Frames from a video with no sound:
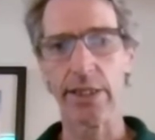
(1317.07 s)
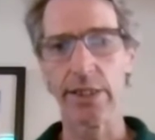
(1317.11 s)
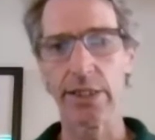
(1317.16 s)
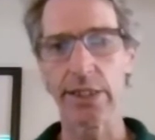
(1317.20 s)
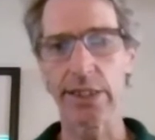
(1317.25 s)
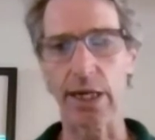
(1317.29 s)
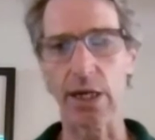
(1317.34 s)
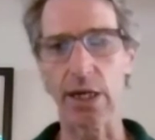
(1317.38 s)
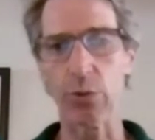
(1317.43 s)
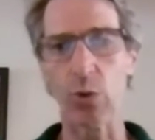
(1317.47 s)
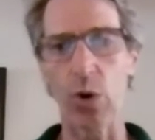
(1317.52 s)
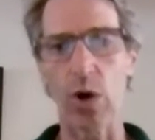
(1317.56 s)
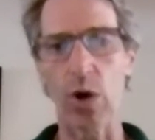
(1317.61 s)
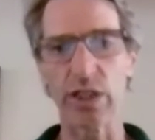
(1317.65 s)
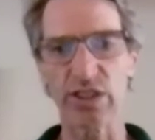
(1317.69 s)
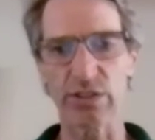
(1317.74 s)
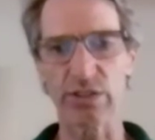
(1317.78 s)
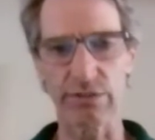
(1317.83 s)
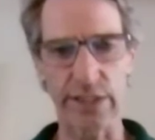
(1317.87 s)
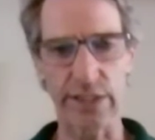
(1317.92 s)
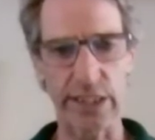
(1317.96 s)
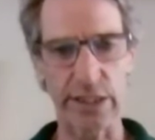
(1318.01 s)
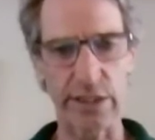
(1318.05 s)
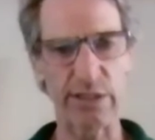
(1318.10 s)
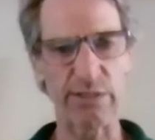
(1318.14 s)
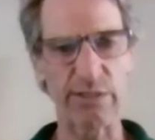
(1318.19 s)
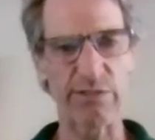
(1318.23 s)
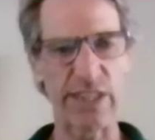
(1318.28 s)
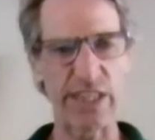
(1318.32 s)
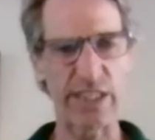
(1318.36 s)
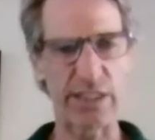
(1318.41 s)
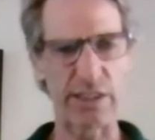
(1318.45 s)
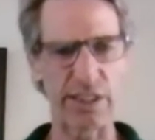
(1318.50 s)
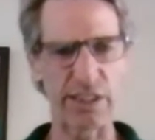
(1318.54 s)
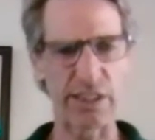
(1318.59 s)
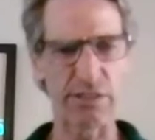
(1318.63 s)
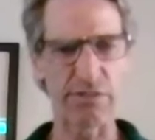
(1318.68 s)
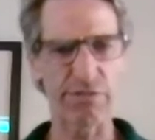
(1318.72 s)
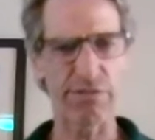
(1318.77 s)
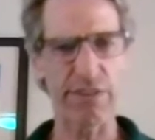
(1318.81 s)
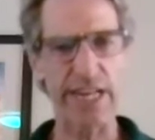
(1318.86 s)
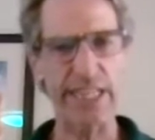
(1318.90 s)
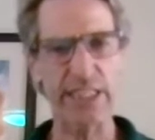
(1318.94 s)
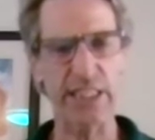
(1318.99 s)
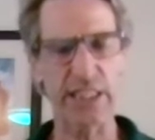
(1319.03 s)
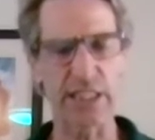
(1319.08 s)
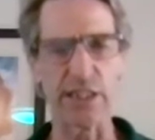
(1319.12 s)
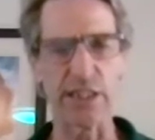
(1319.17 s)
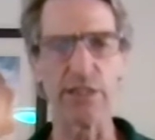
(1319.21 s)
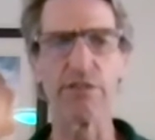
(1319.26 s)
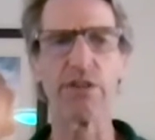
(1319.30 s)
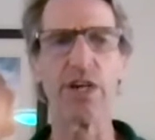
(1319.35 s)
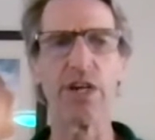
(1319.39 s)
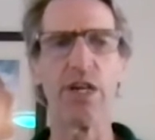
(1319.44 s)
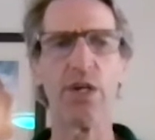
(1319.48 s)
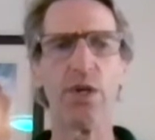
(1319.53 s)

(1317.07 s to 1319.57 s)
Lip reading: was very, very effective.